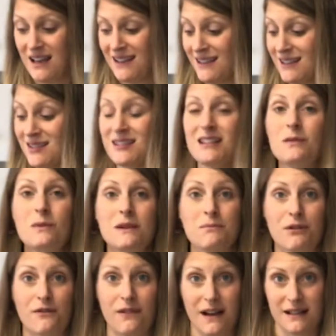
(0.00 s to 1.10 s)
The seaweed
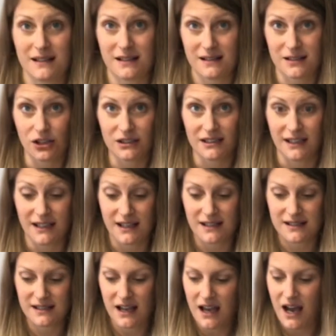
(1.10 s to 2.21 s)
provides a saltiness.